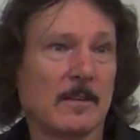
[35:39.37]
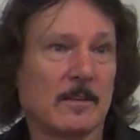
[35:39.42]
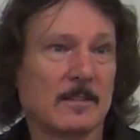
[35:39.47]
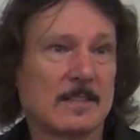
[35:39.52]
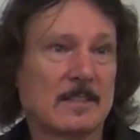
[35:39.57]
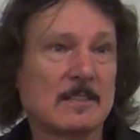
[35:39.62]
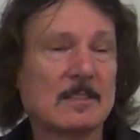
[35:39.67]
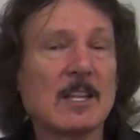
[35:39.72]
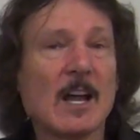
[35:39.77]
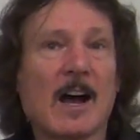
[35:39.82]

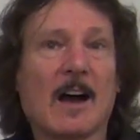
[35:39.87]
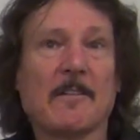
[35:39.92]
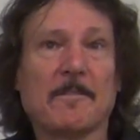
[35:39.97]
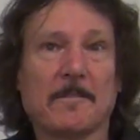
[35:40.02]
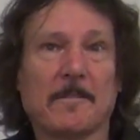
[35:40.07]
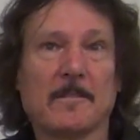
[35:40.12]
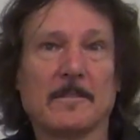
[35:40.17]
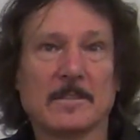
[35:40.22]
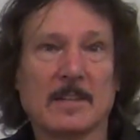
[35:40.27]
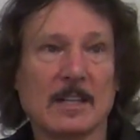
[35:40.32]

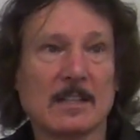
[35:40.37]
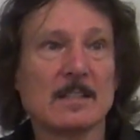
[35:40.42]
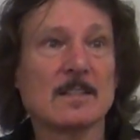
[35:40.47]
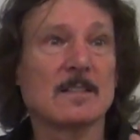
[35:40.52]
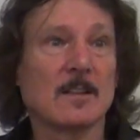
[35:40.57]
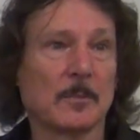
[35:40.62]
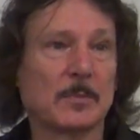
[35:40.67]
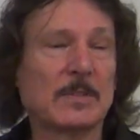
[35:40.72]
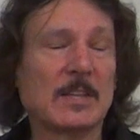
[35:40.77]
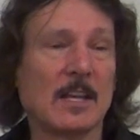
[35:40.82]
stuff that
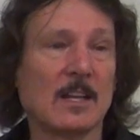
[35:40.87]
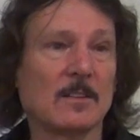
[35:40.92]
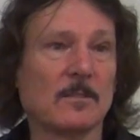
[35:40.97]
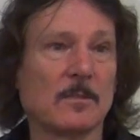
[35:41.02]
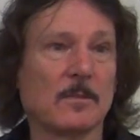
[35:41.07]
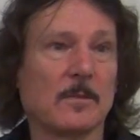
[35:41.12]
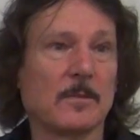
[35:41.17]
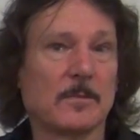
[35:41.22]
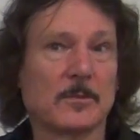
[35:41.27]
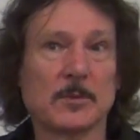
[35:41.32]
is
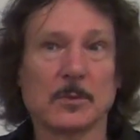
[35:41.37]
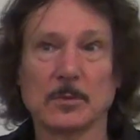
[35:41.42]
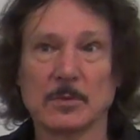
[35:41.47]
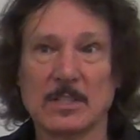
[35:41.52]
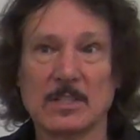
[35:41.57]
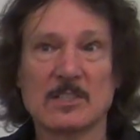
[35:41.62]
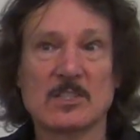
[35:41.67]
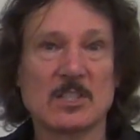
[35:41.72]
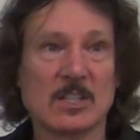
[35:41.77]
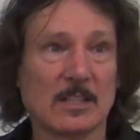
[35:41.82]
obtained through
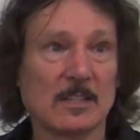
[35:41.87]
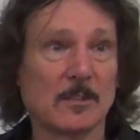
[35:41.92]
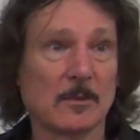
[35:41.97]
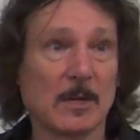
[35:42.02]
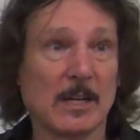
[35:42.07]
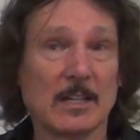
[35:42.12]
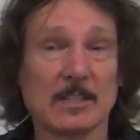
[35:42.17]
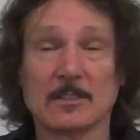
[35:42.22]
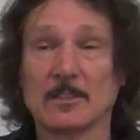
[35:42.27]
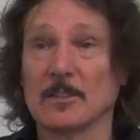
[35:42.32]
these
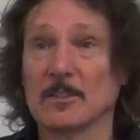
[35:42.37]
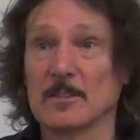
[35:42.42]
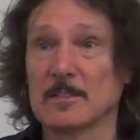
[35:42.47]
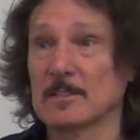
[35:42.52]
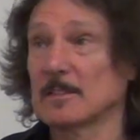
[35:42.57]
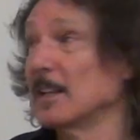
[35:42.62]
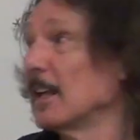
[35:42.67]
generators.